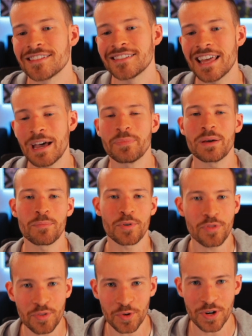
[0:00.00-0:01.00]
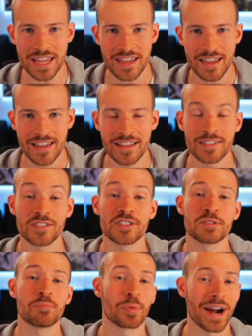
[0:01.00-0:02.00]
Step number 3,
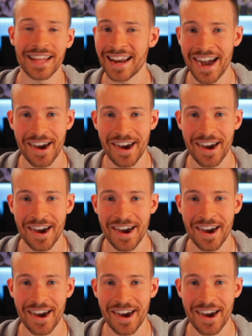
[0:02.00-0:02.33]
spread it